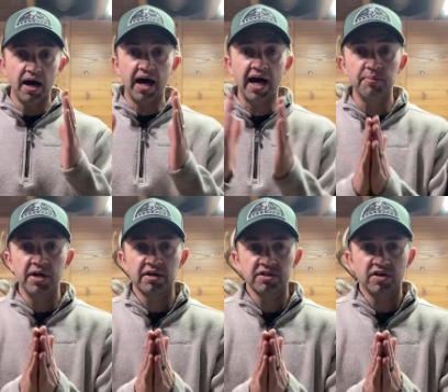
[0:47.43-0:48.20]
I'm
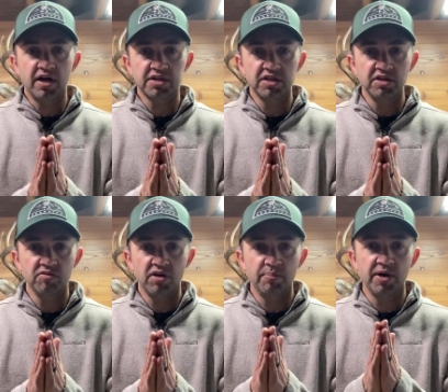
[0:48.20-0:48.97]
here to talk to
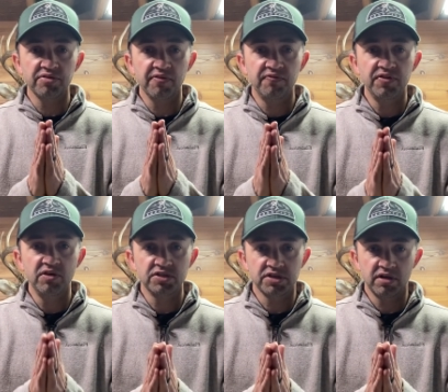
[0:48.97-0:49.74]
you about the
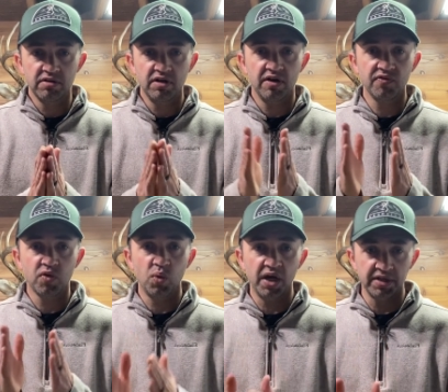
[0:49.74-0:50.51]
future of
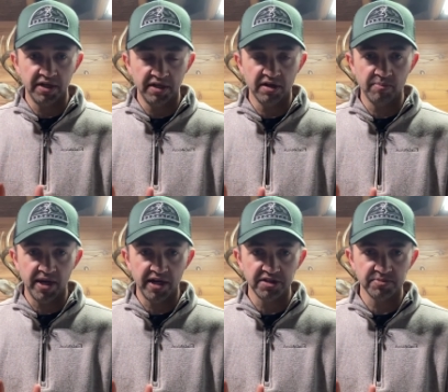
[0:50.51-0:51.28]
quality deer
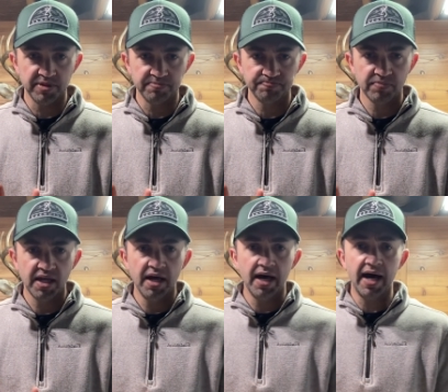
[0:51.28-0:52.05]
management.
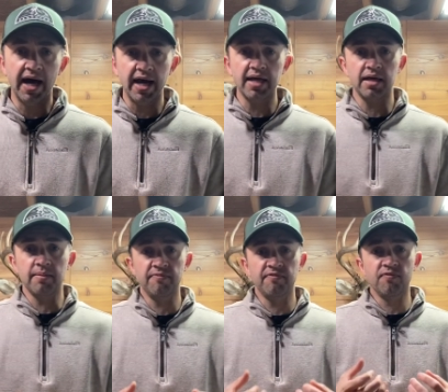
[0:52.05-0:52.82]
I
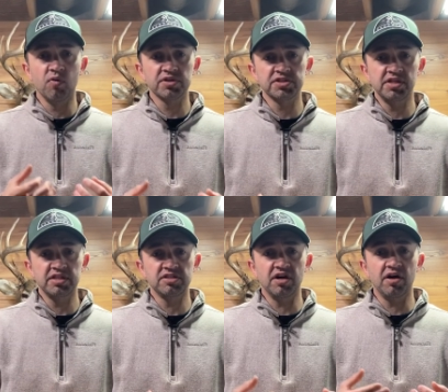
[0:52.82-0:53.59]
am
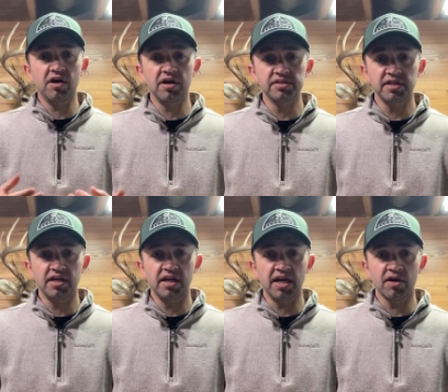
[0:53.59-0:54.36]
fortunate to hunt in
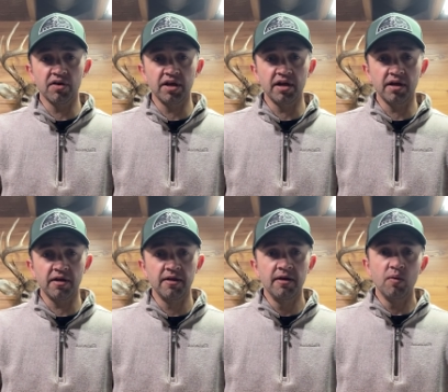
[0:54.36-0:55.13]
an area
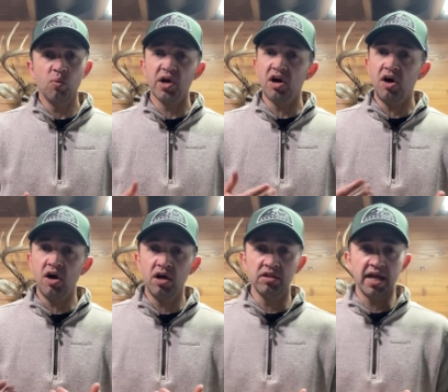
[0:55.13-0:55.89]
where
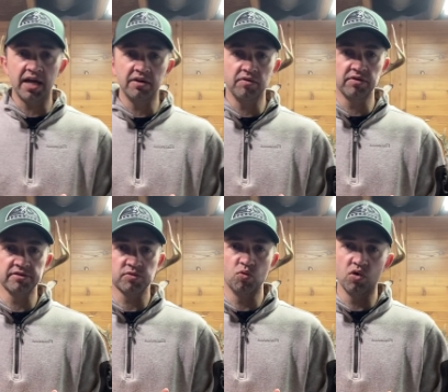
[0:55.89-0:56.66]
all
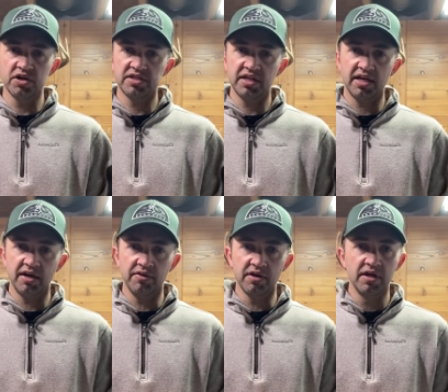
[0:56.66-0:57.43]
landowners work
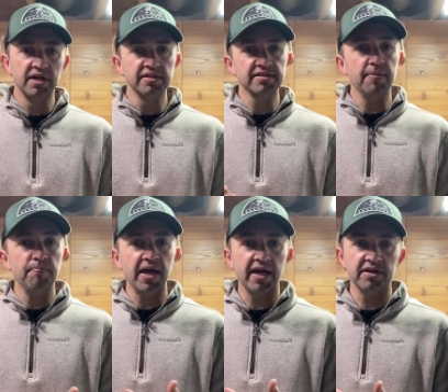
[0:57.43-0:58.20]
together to
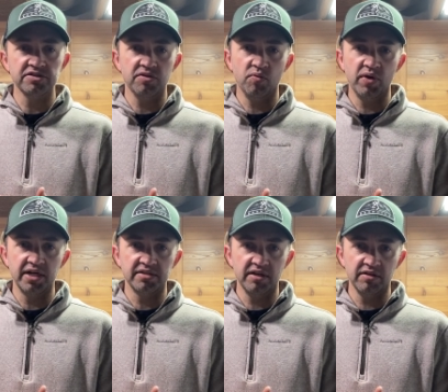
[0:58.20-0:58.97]
manage the
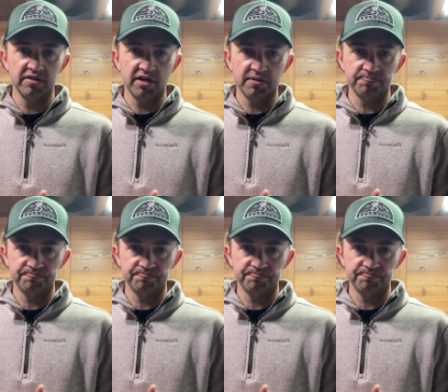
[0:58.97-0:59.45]
whitetail deer.